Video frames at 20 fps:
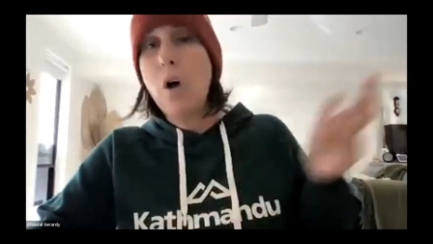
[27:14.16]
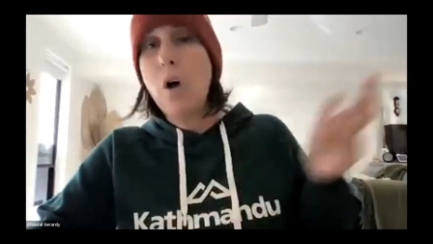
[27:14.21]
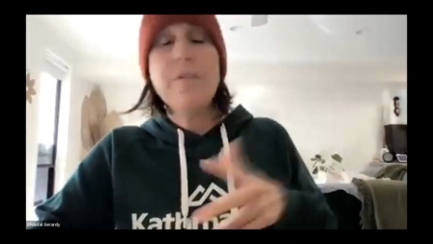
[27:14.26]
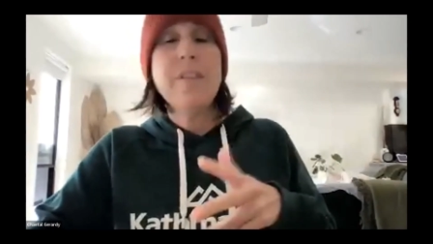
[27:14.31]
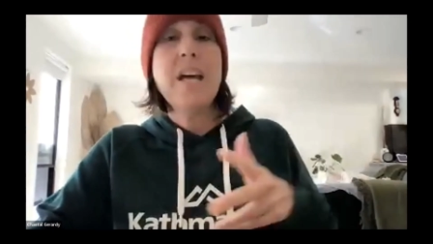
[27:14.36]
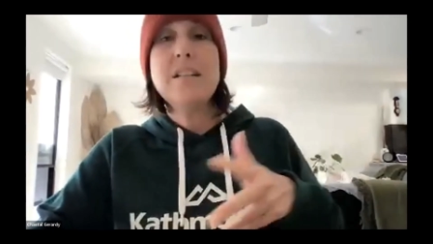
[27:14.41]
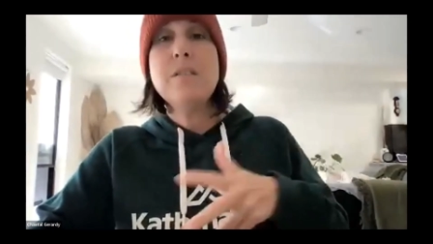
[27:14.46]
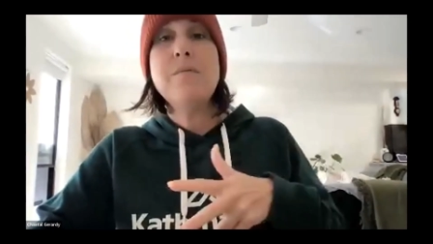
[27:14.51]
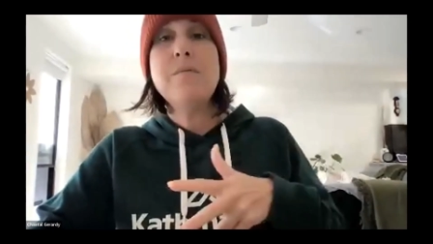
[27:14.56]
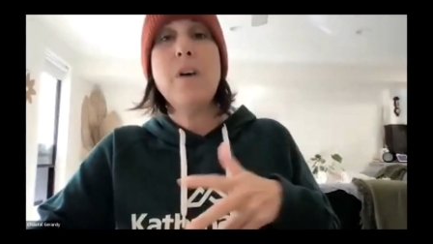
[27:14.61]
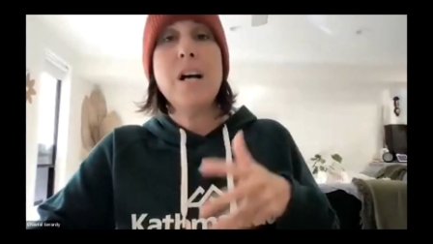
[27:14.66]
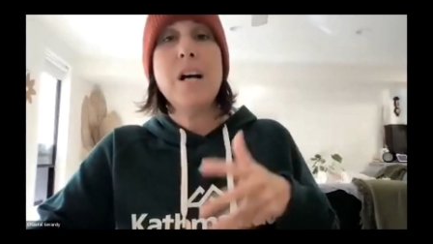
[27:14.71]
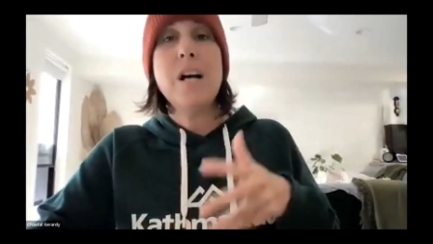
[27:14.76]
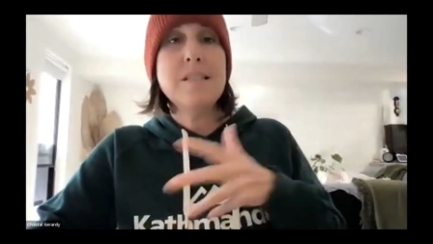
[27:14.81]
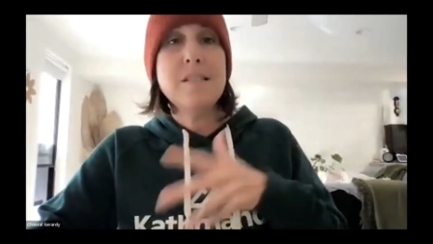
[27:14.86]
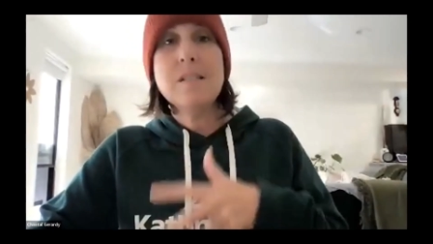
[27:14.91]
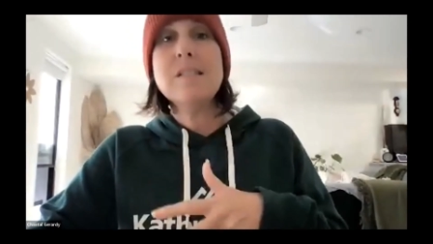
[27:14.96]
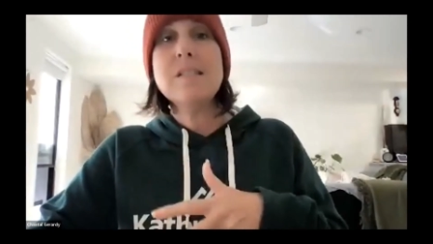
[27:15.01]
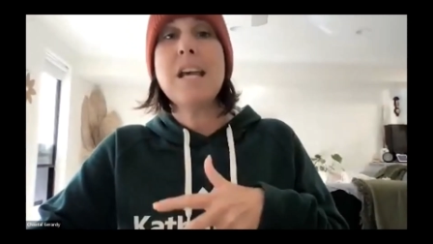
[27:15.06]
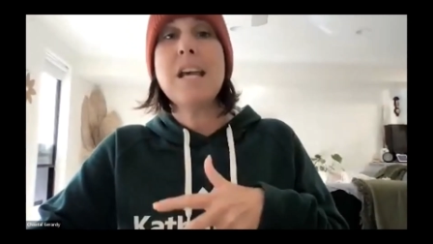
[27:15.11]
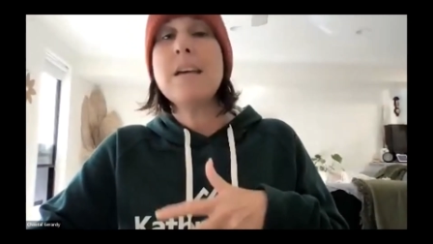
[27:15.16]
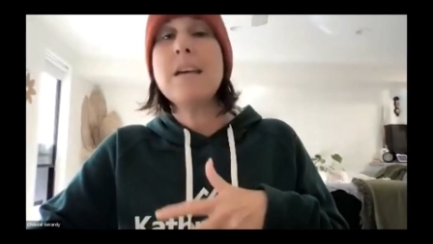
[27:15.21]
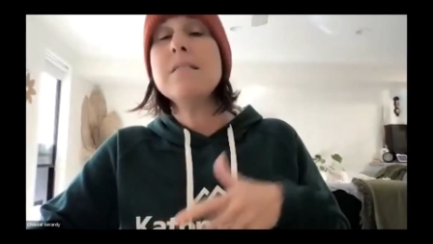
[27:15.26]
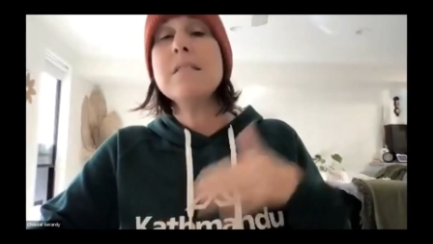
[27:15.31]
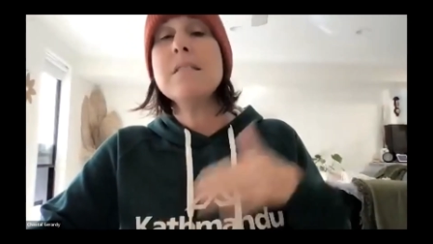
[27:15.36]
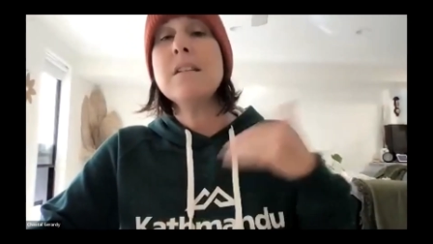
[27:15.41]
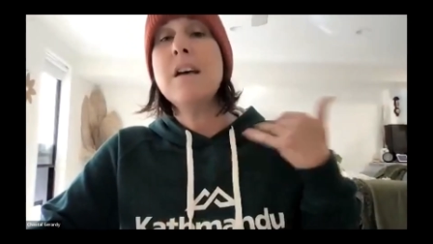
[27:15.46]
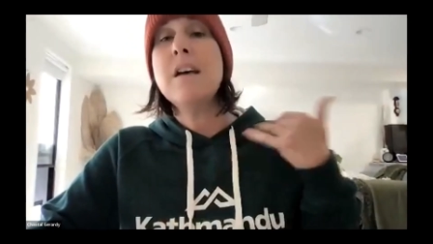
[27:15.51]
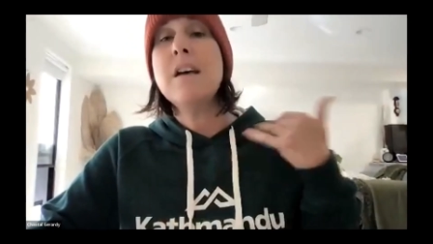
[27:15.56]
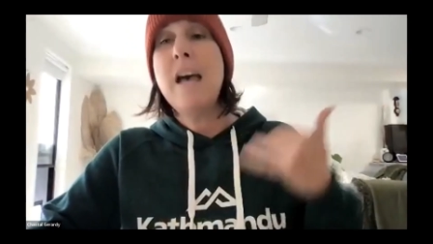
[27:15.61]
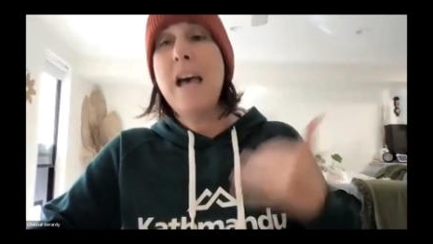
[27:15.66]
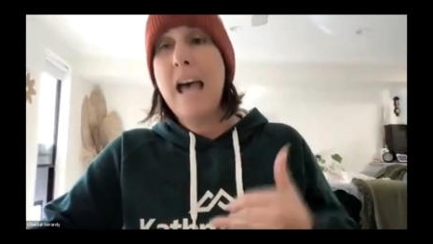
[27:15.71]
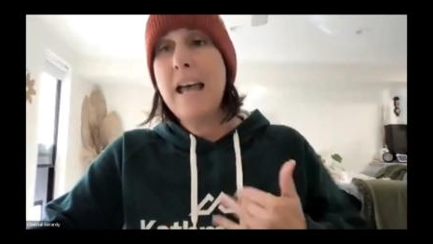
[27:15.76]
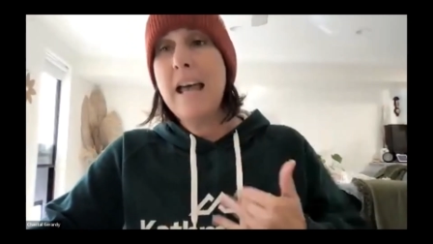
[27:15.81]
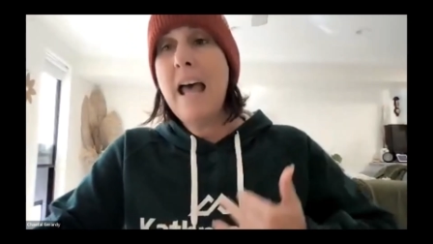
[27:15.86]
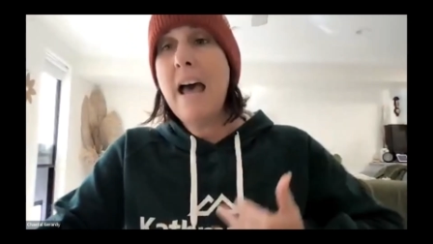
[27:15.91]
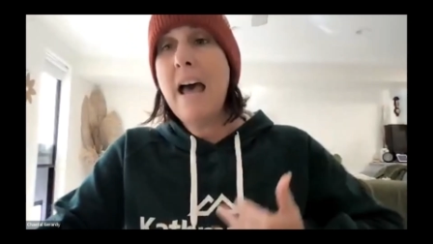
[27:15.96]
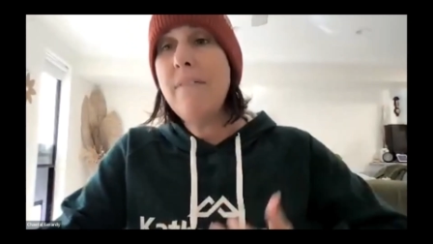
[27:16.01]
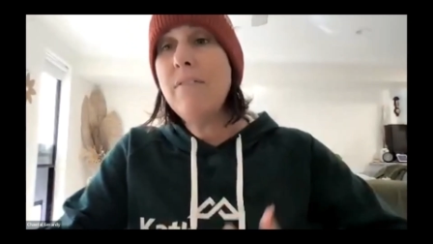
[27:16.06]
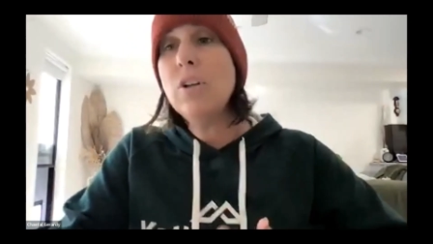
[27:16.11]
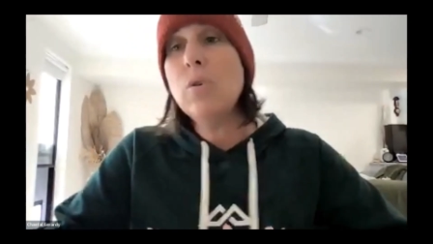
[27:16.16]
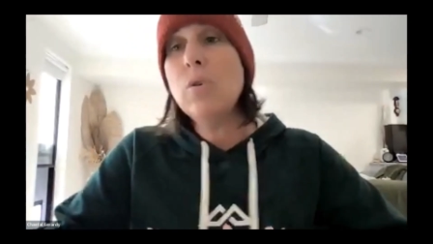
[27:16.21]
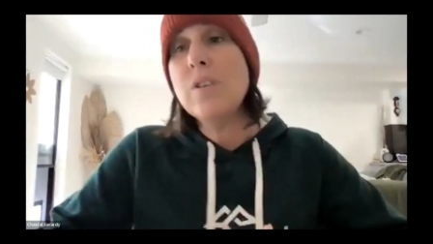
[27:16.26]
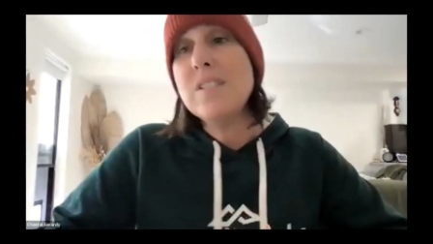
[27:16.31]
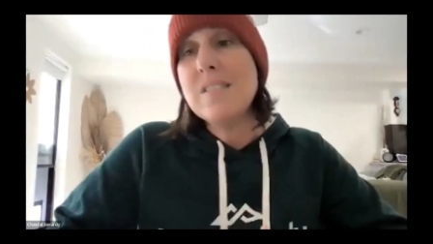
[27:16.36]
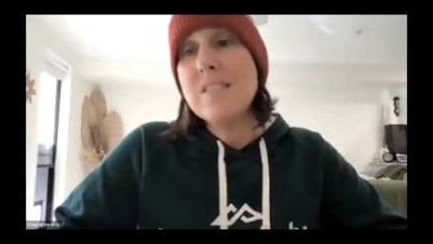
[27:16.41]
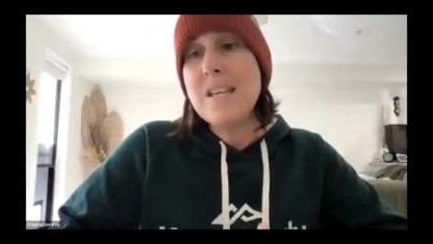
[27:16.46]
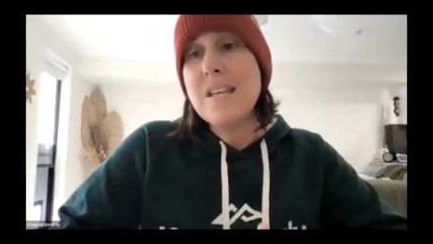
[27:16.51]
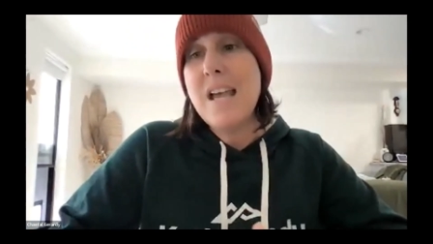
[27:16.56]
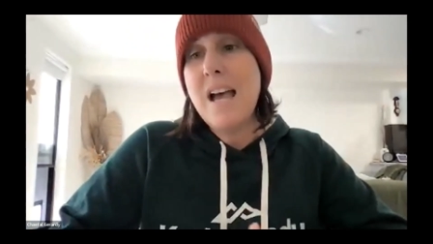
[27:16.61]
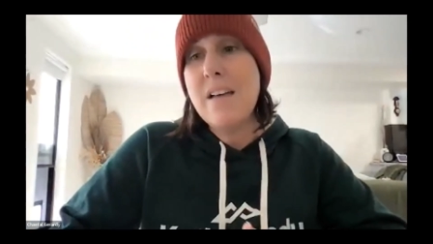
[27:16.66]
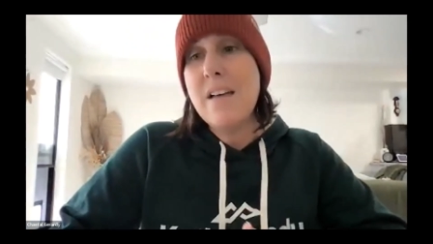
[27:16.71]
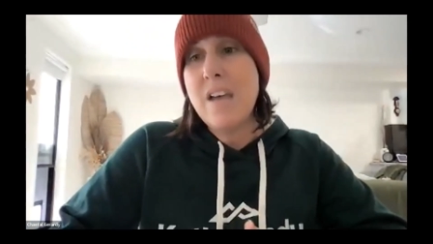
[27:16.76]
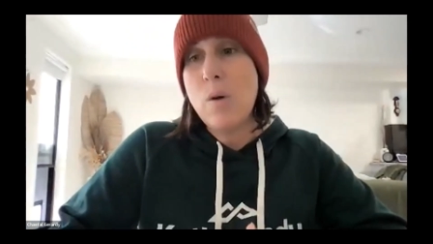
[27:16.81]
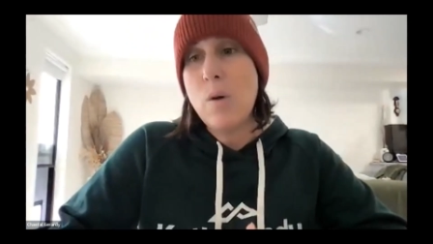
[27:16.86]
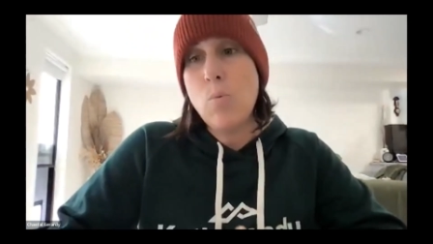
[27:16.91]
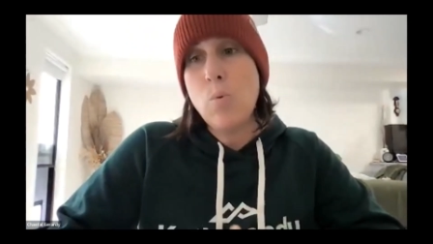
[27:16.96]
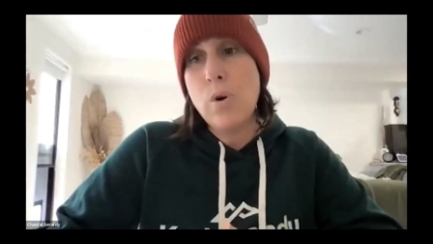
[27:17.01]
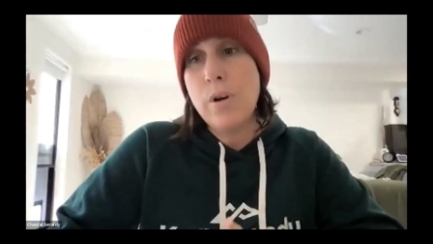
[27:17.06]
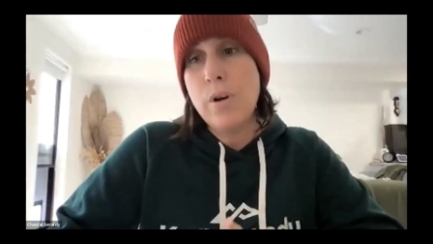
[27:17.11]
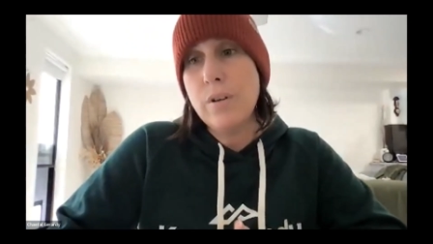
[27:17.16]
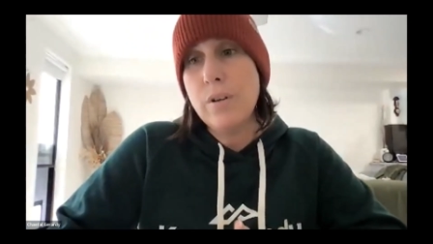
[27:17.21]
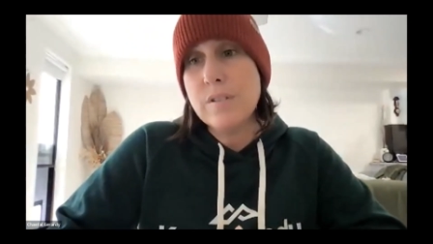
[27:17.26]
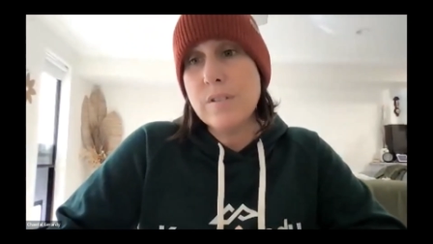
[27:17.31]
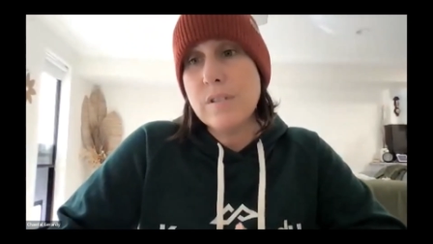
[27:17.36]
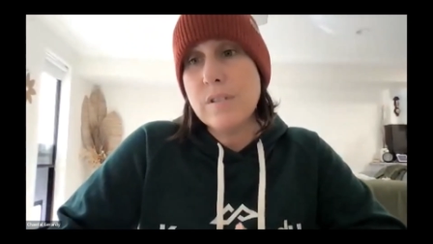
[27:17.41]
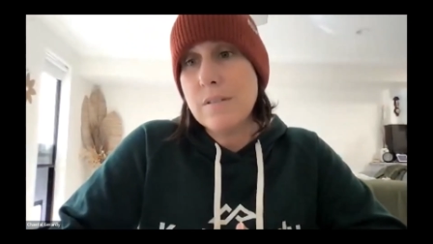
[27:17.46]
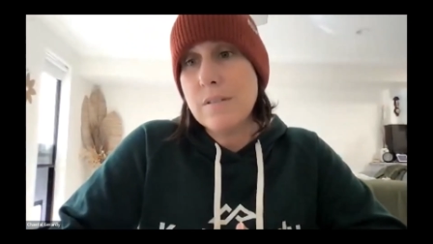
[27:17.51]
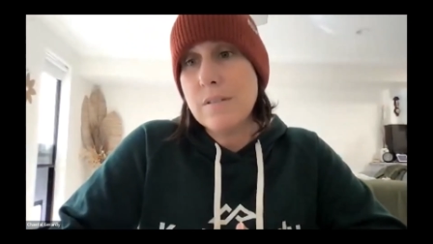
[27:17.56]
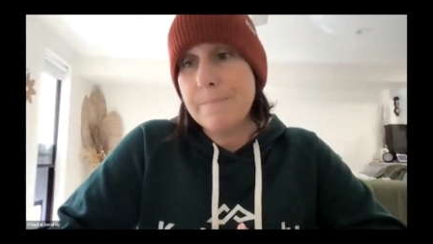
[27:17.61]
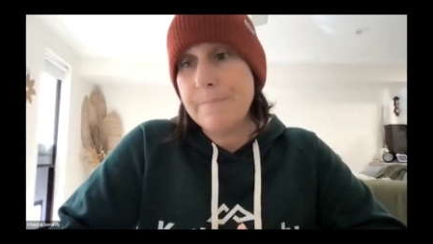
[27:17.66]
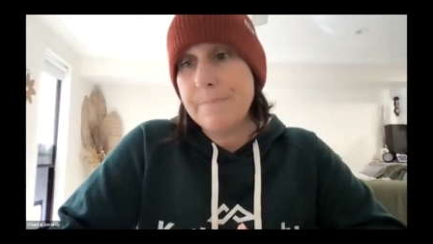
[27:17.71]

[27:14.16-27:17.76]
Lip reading: on that device a test and have a look and see how that works.